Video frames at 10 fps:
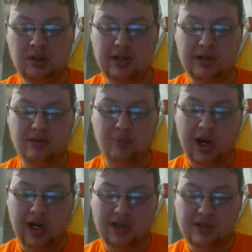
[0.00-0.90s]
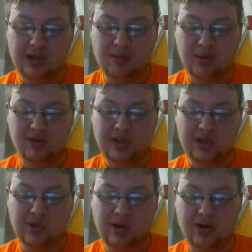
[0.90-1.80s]
despite some of its
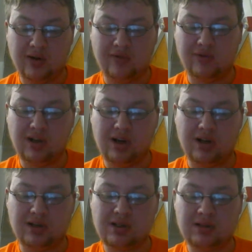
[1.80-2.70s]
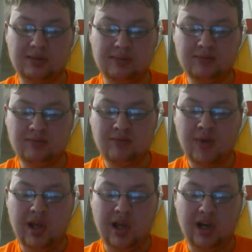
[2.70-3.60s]
glaring flaws,
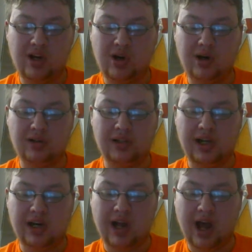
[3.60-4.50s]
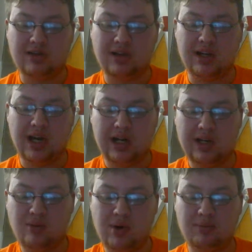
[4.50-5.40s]
and currently it has a
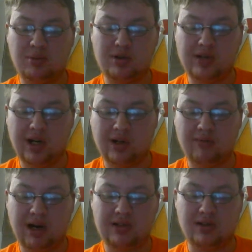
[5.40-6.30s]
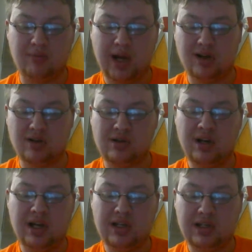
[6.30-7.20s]
91% on Rotten Tomatoes,
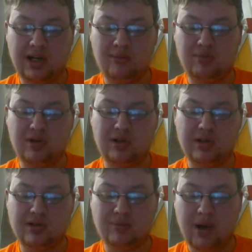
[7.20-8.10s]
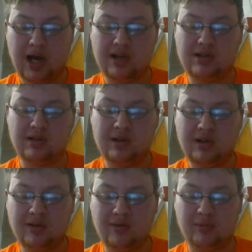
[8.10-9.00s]
seem to despise
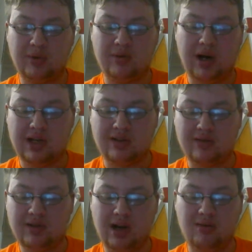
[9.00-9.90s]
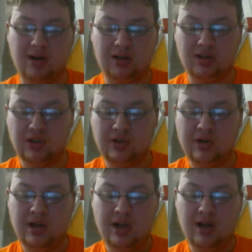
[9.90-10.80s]
from The Rise of Skywalker,
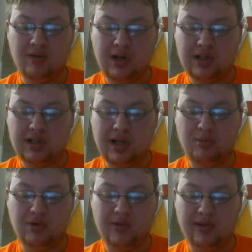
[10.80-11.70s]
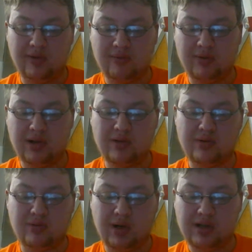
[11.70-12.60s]
because they believe it
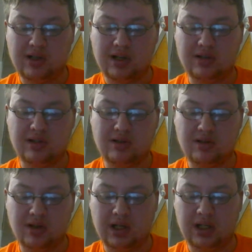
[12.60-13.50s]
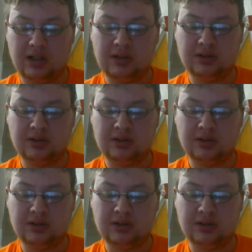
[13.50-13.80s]
ruins what Johnson started.